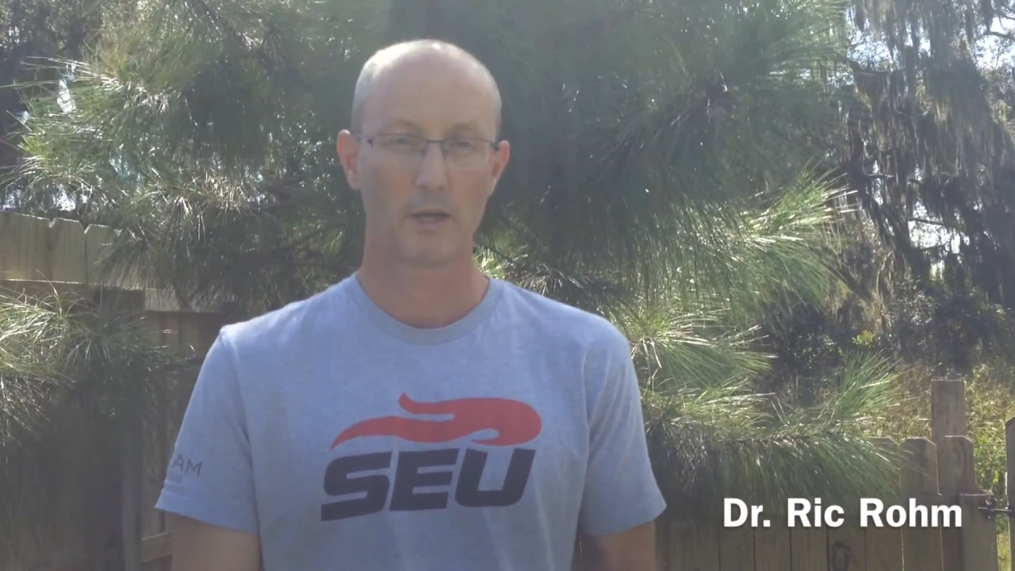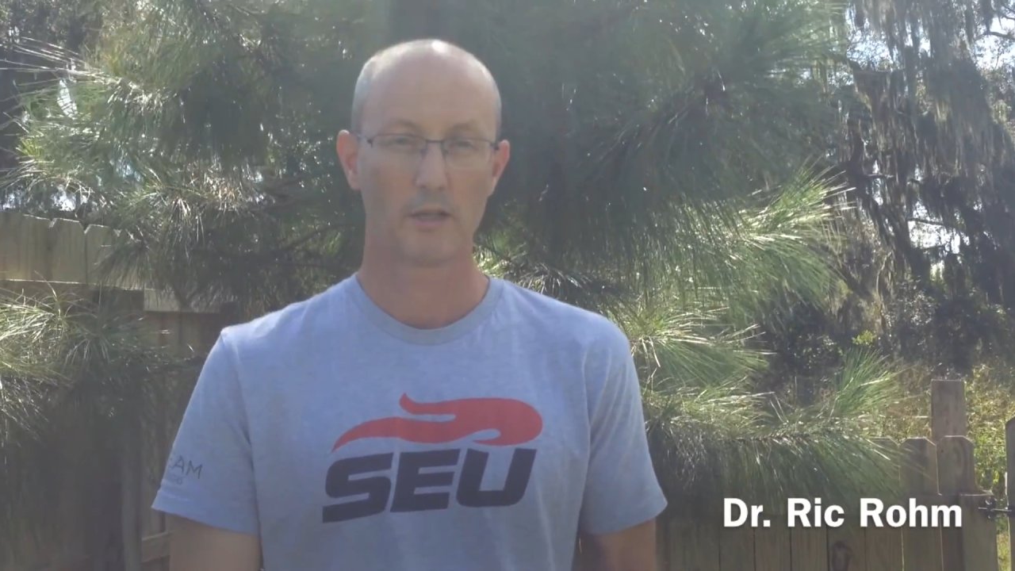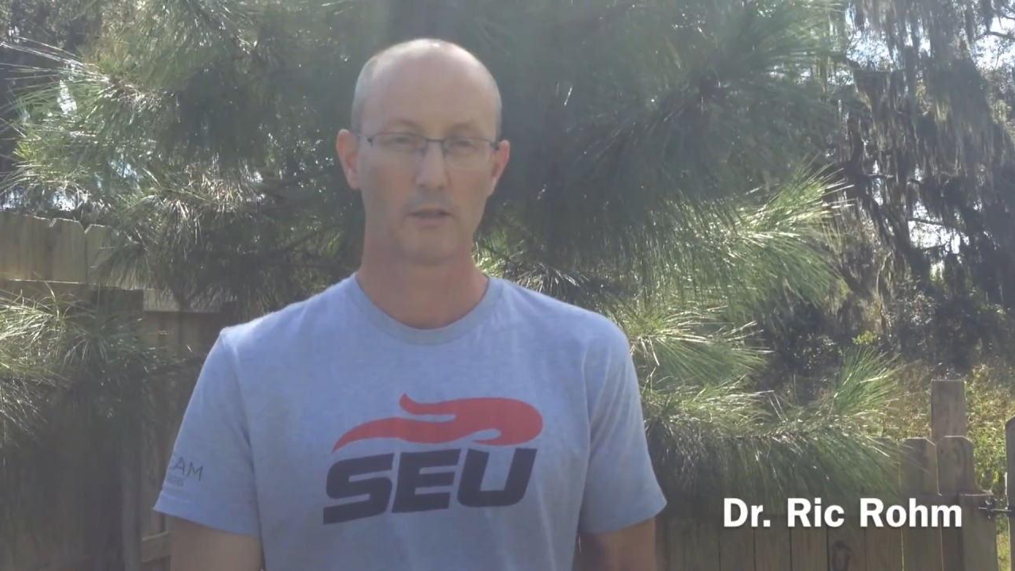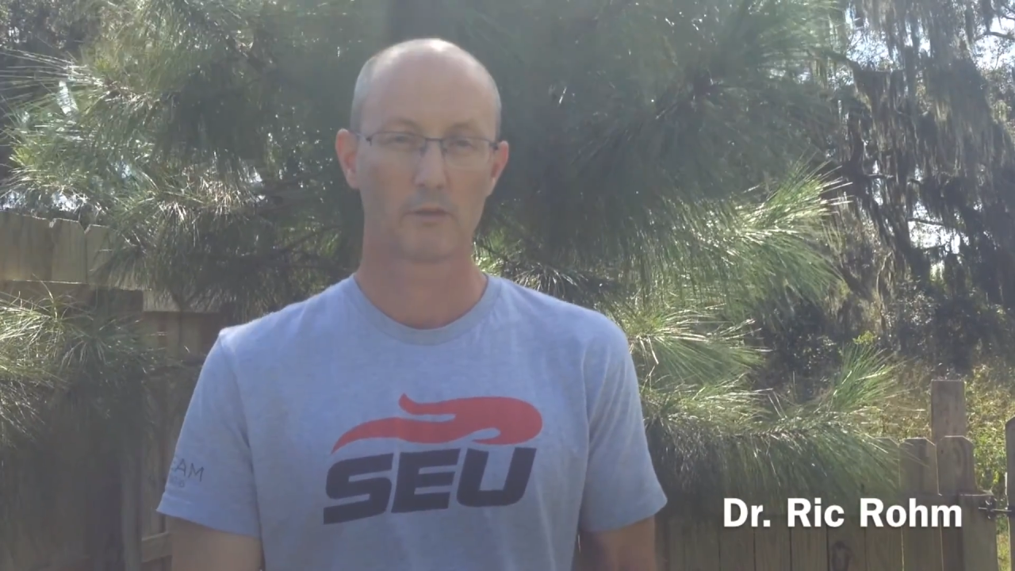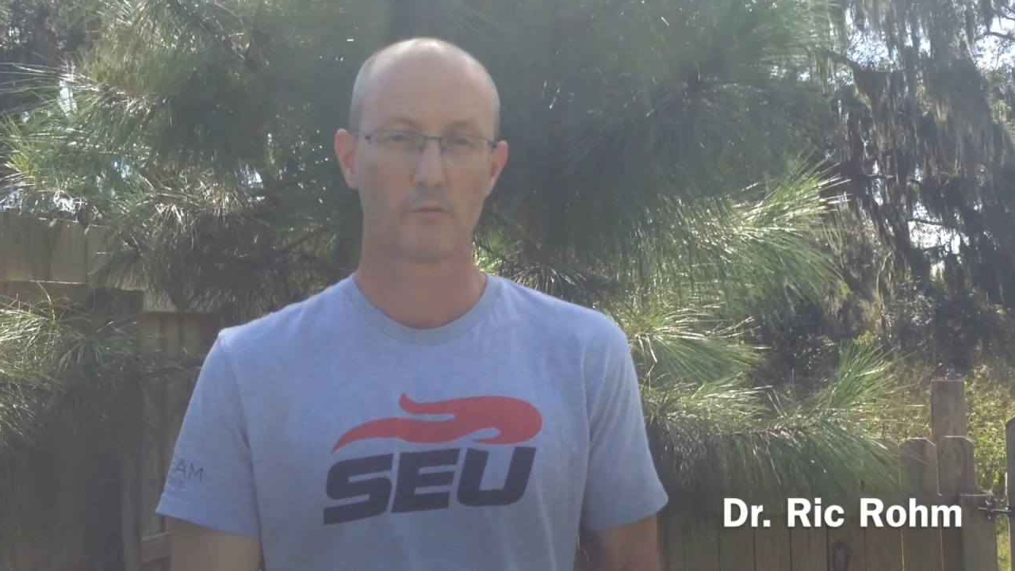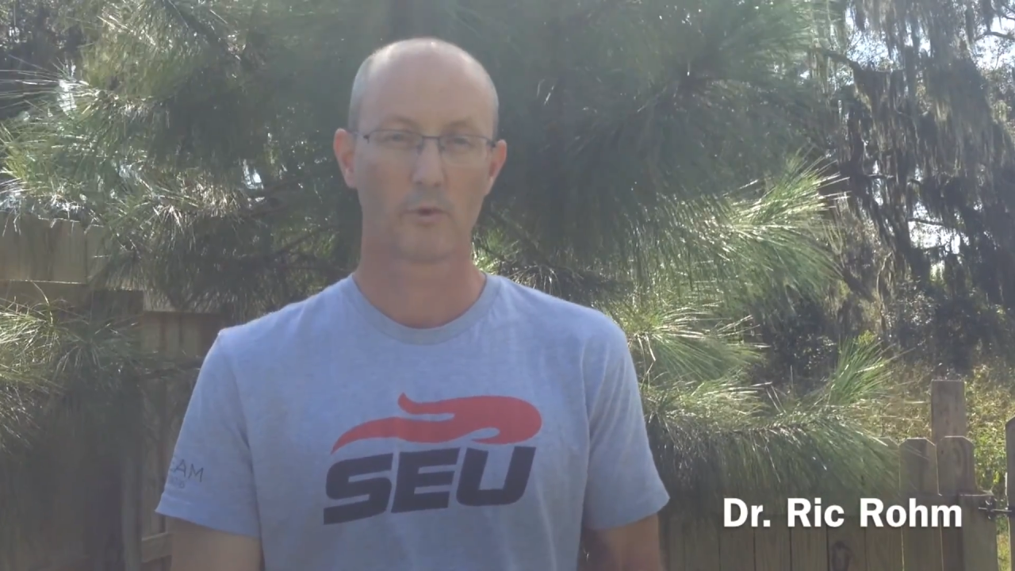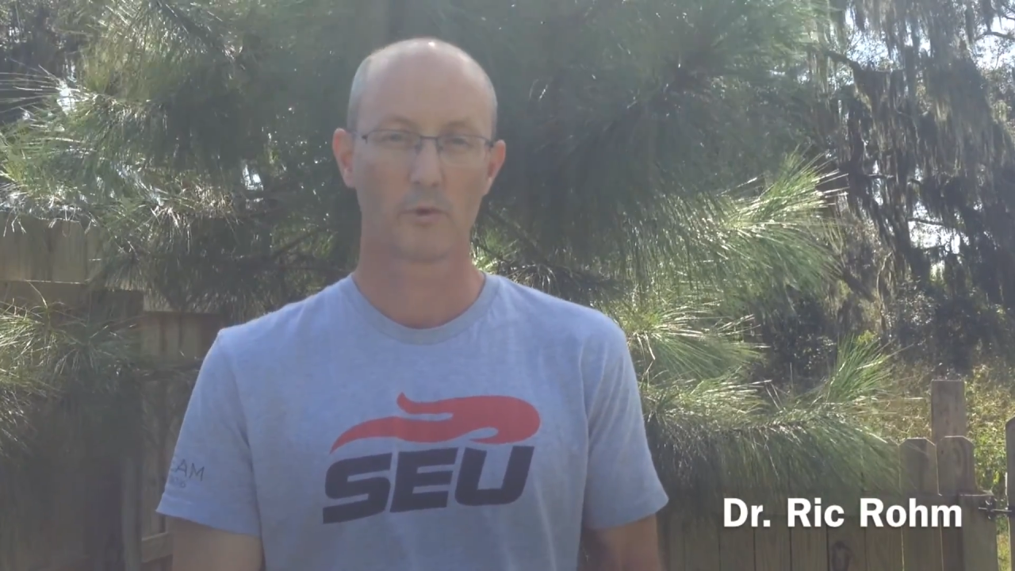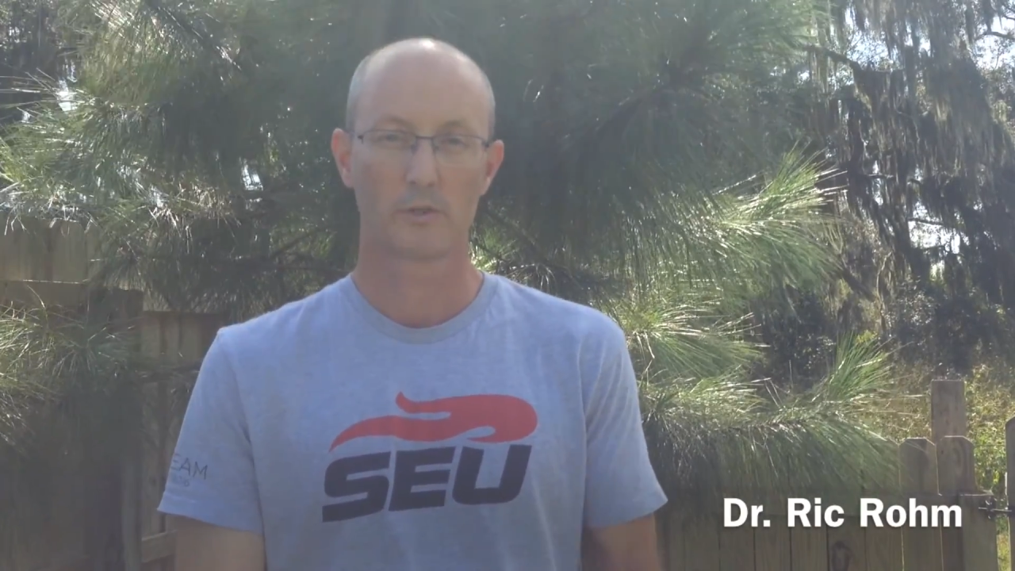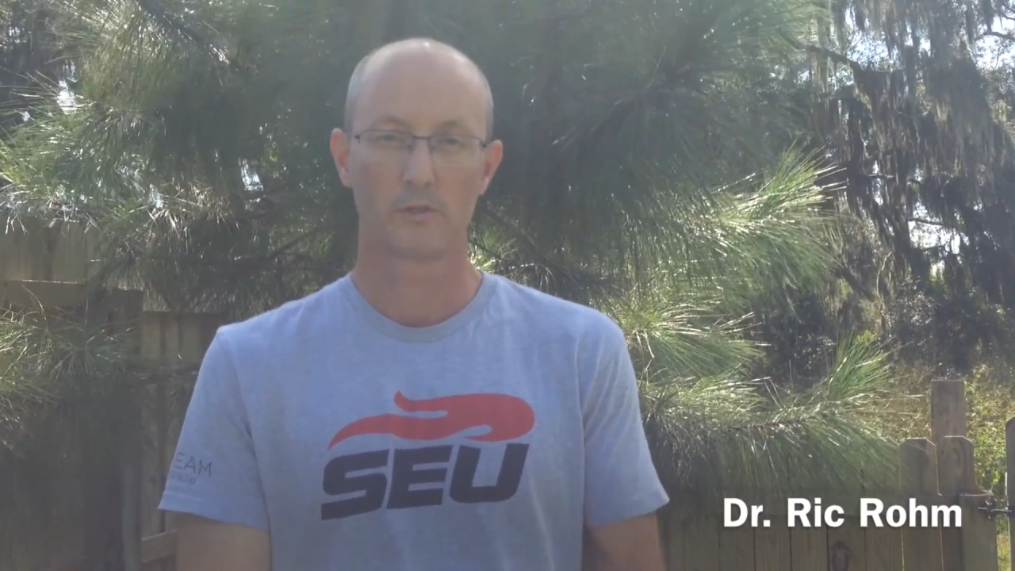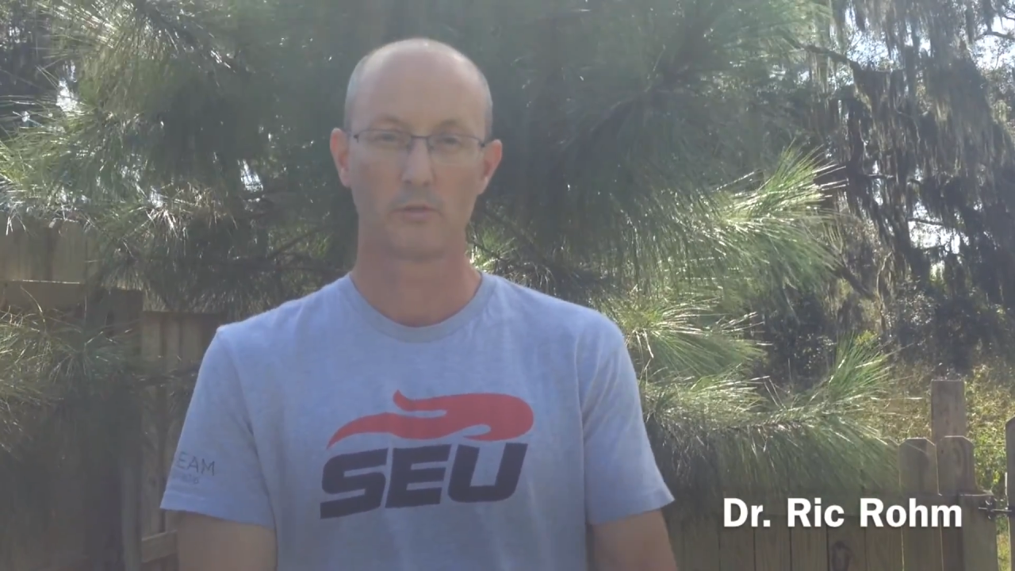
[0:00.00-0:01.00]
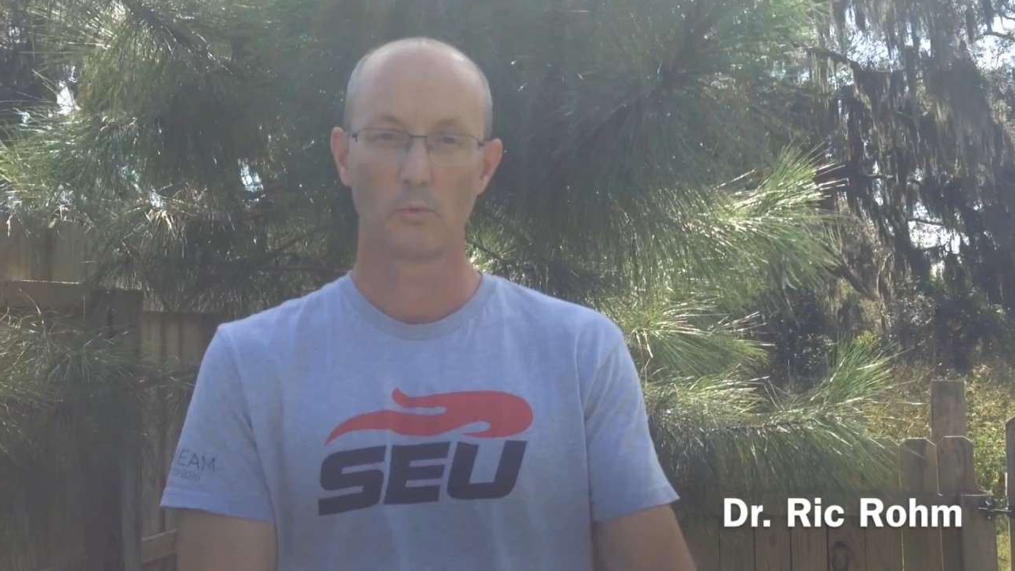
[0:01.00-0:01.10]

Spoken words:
I look forward to